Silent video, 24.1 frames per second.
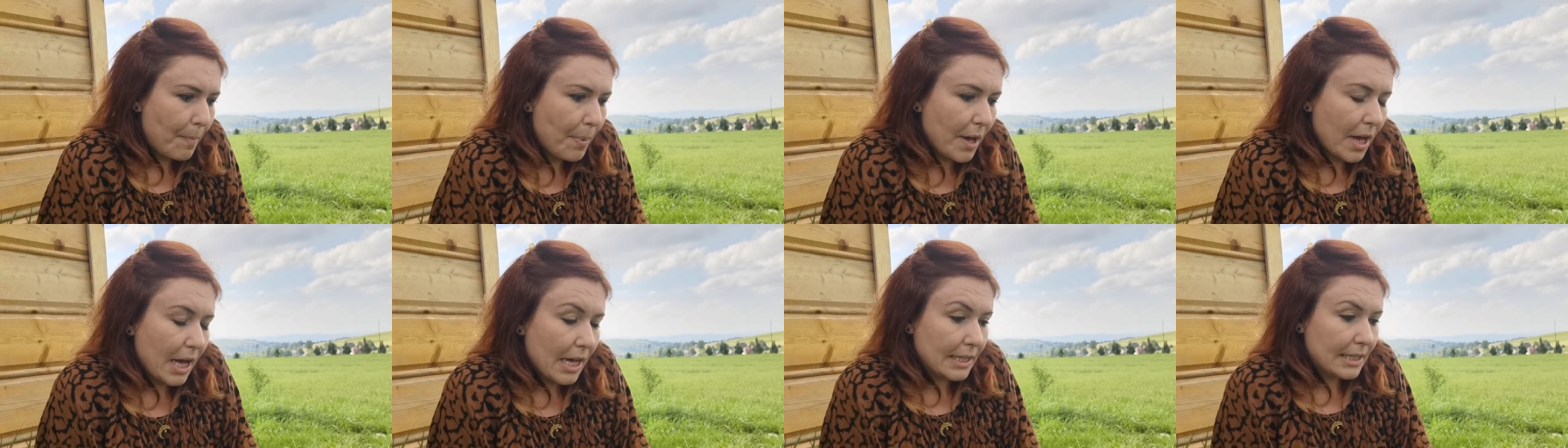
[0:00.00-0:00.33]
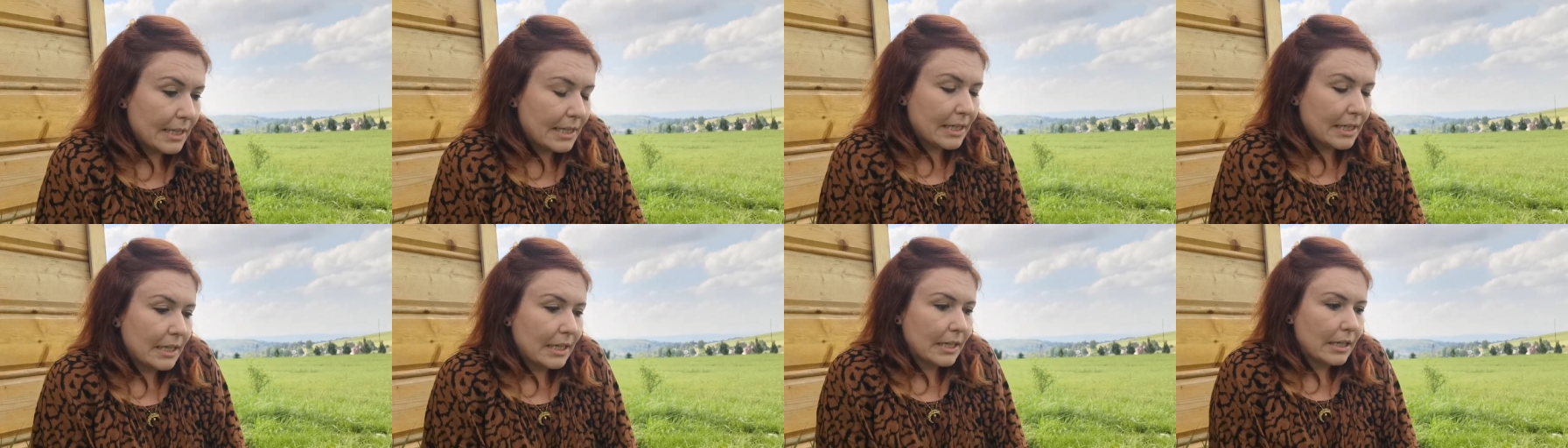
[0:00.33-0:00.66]

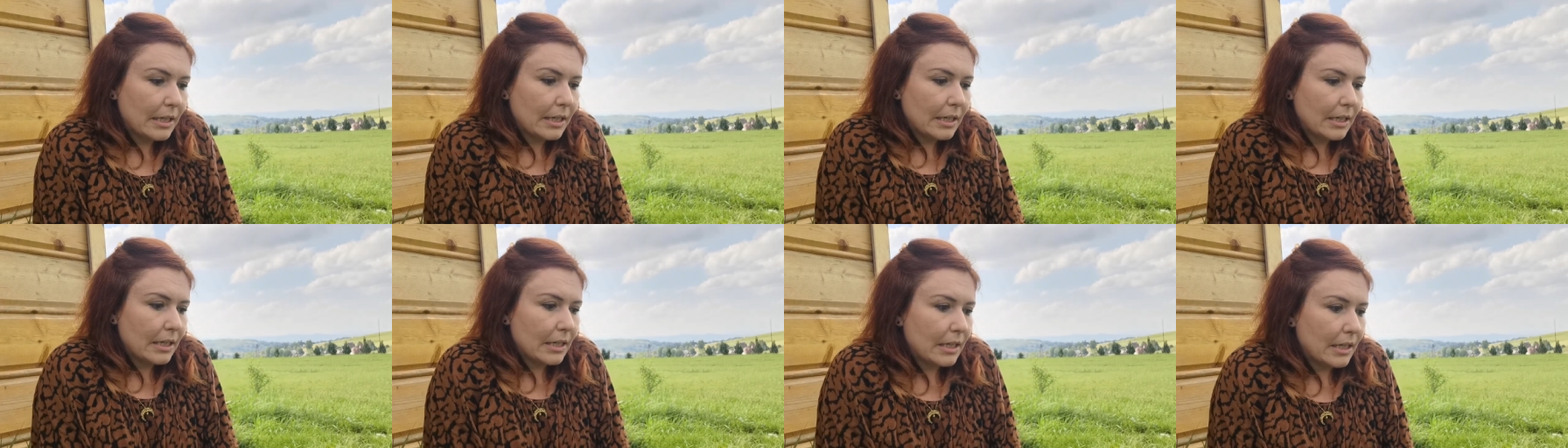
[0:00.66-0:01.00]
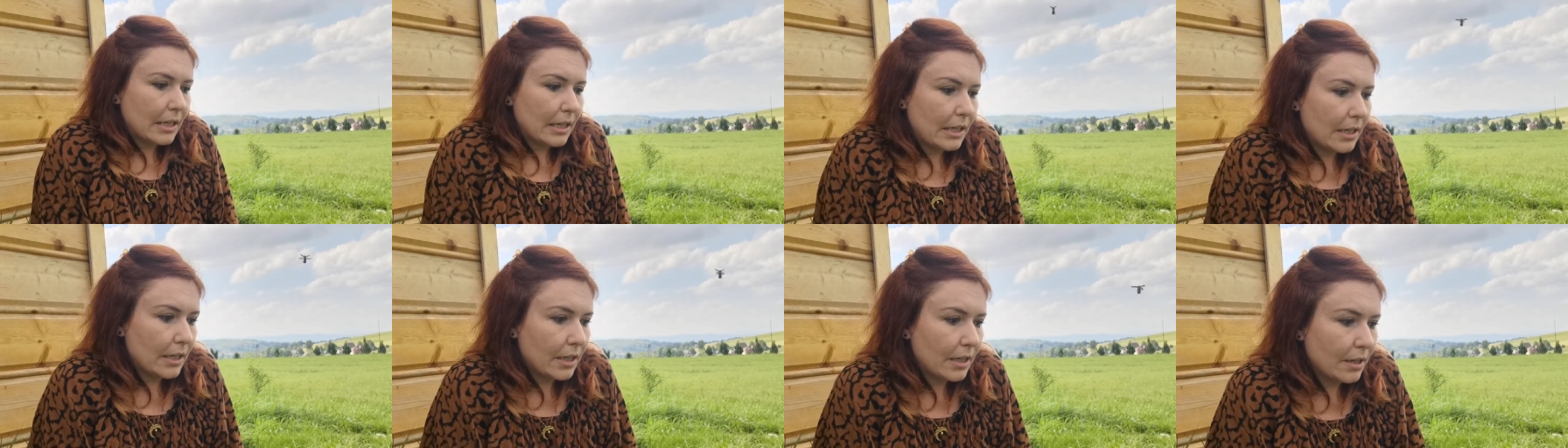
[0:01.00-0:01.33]
but
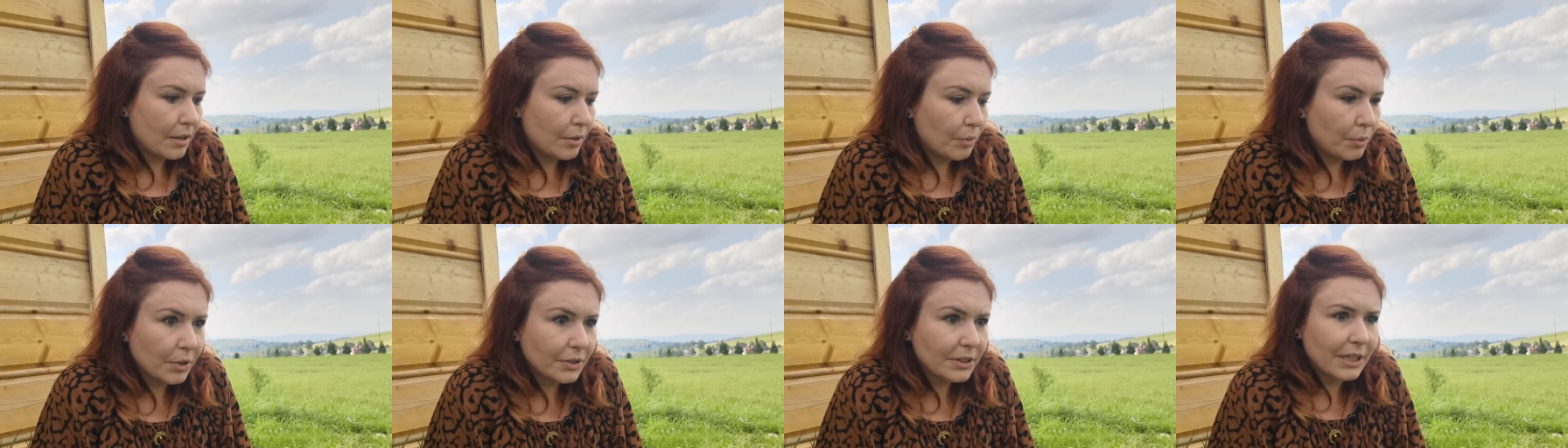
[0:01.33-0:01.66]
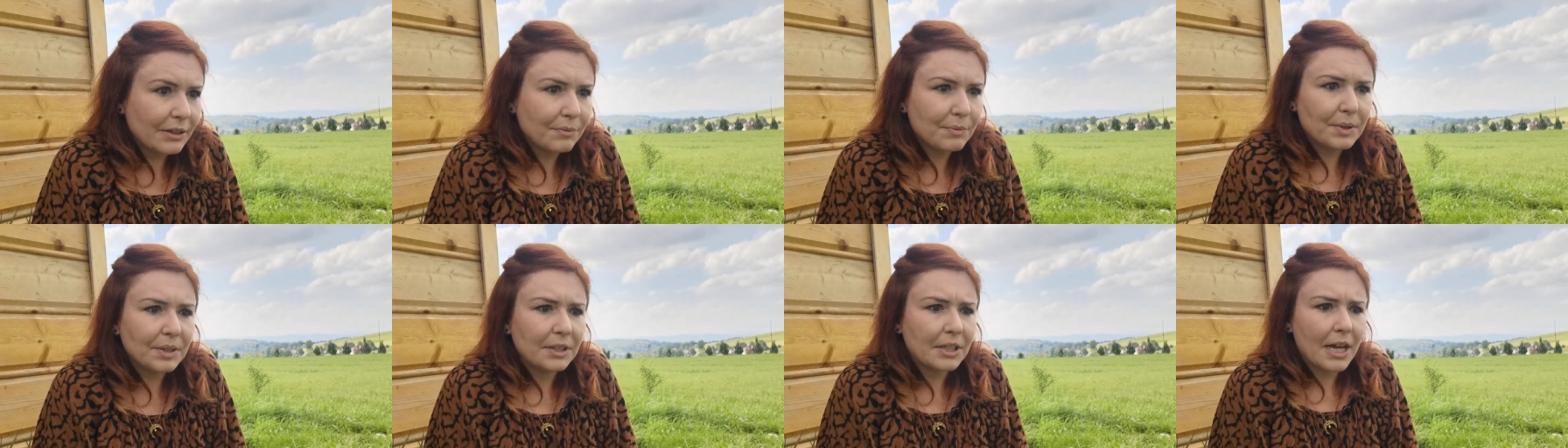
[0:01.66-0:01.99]
uh, what
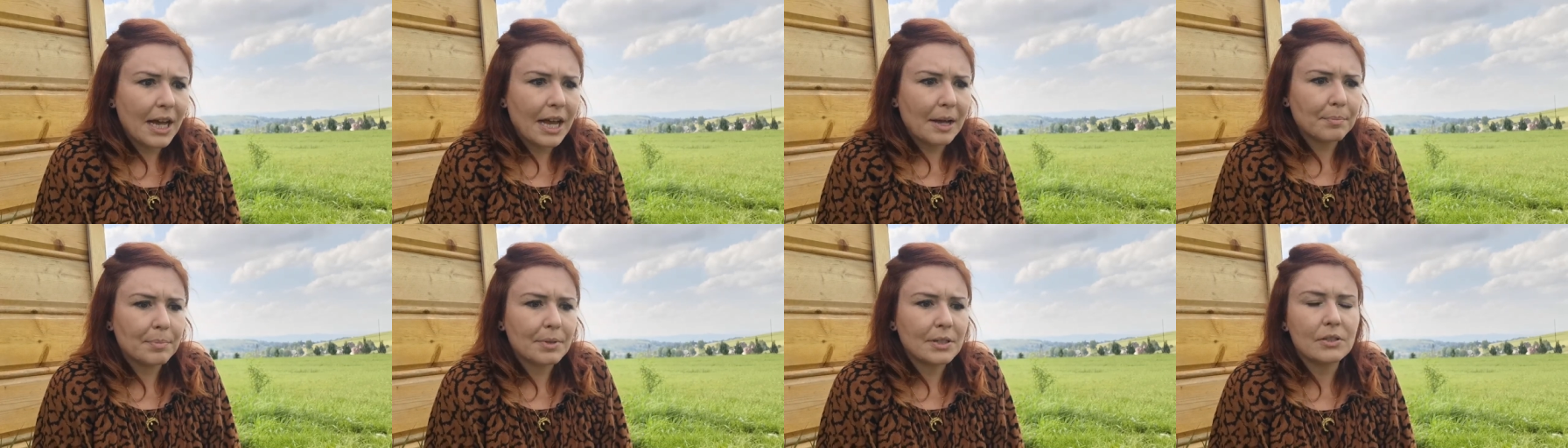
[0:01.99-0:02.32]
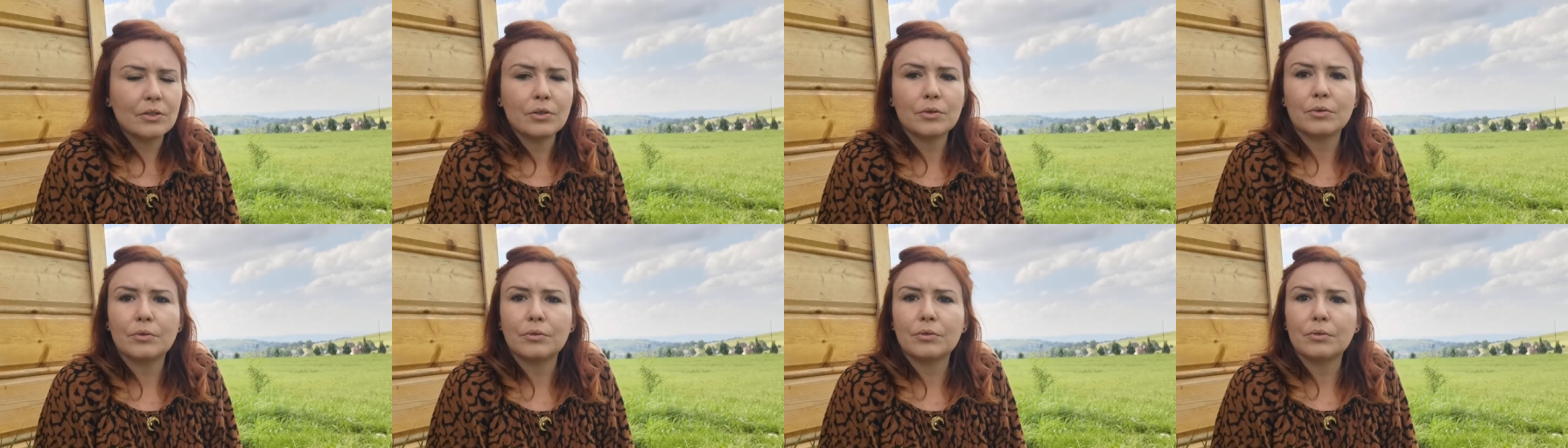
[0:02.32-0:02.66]
I've been up
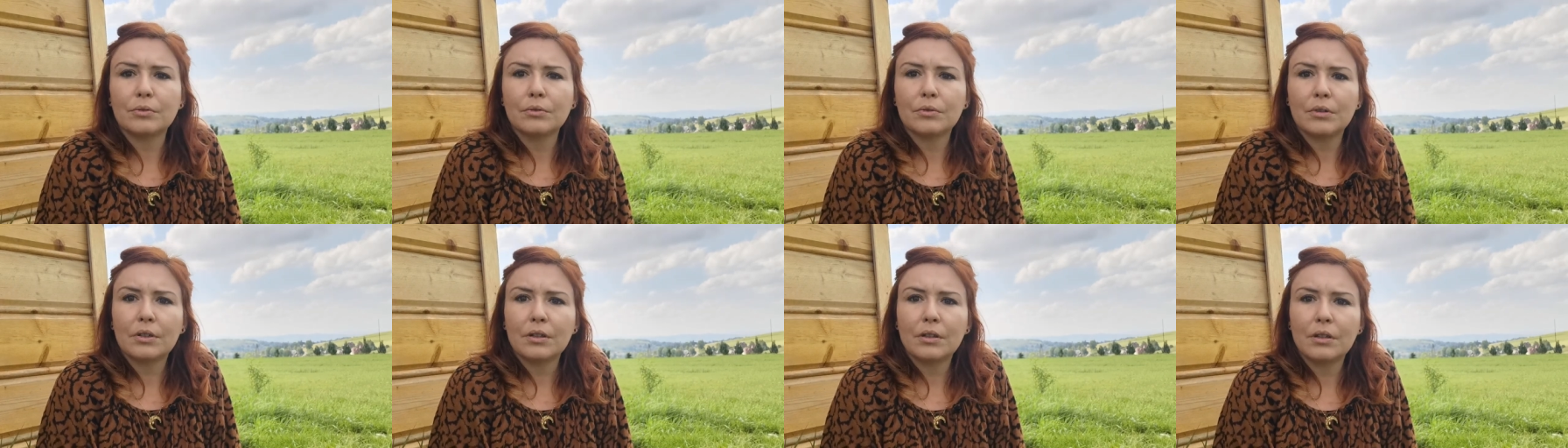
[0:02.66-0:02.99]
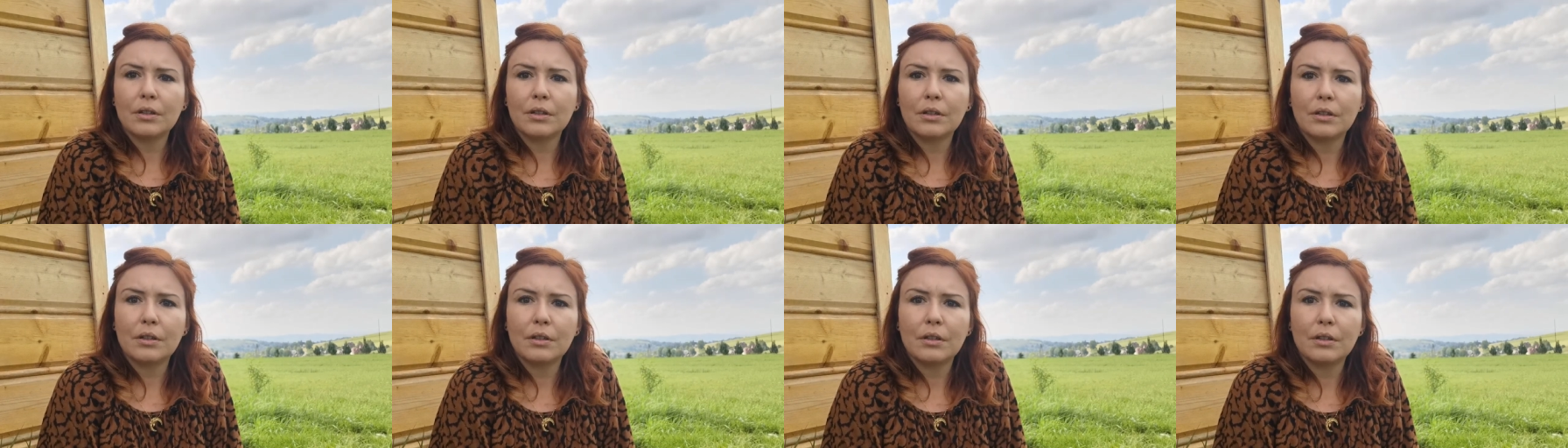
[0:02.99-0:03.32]
to
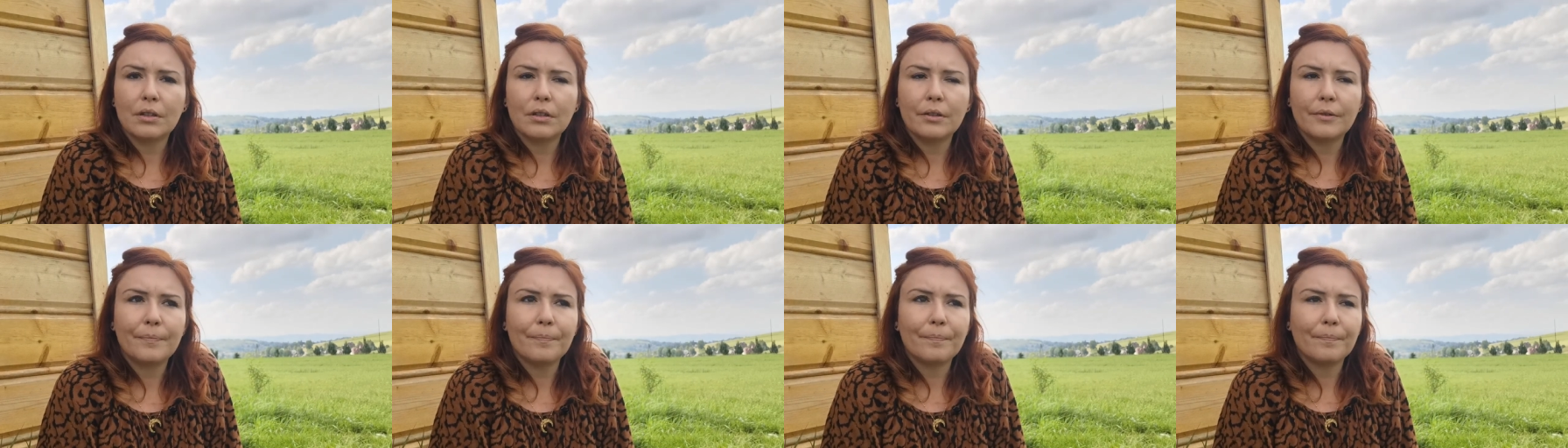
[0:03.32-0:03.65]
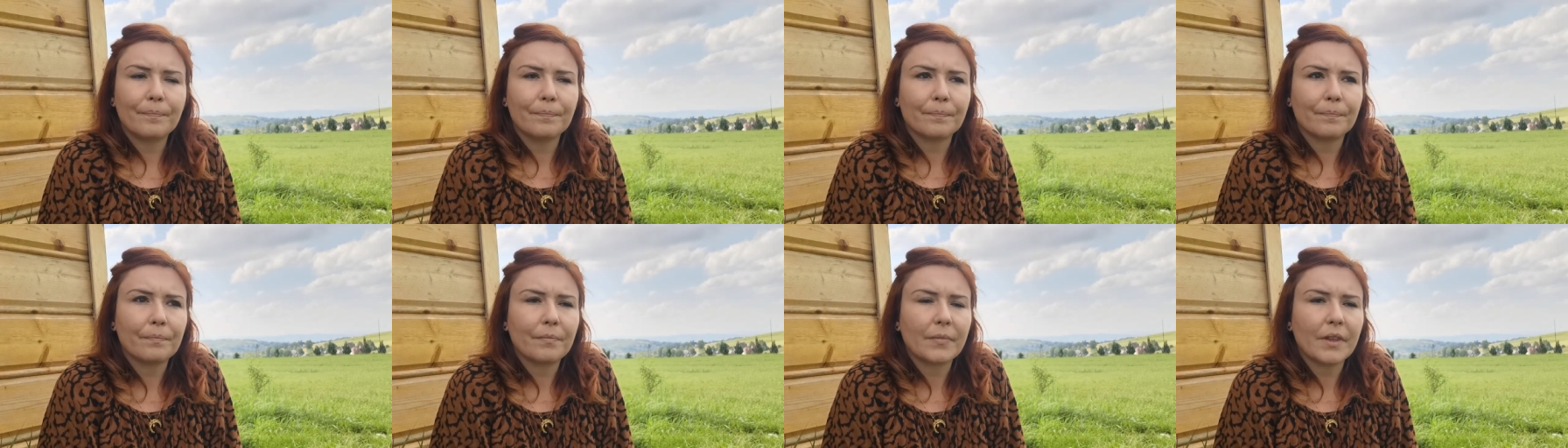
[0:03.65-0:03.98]

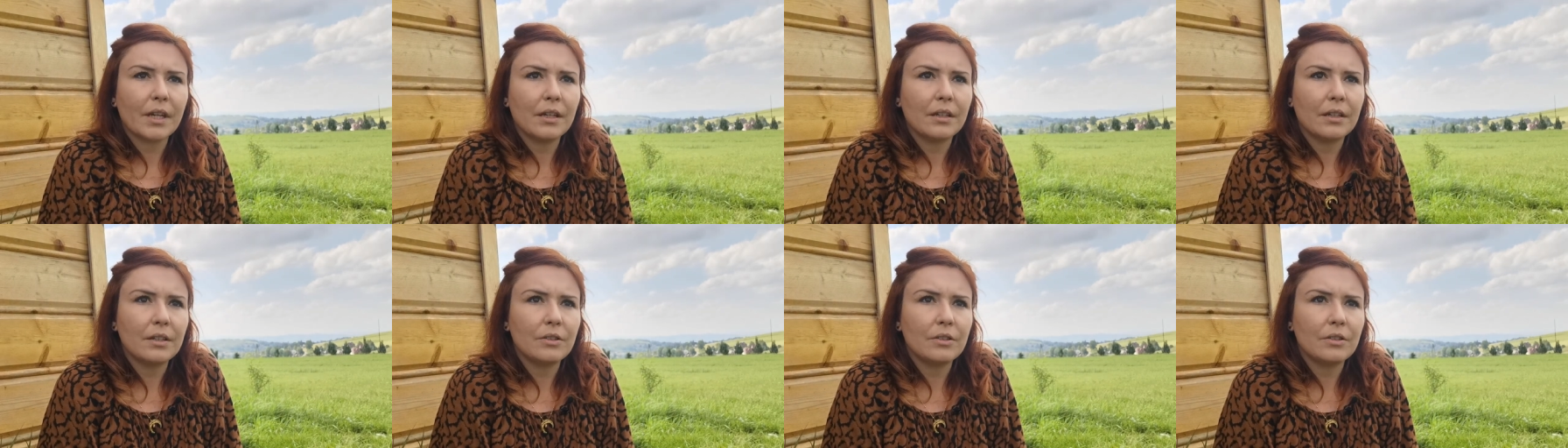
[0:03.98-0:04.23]
um,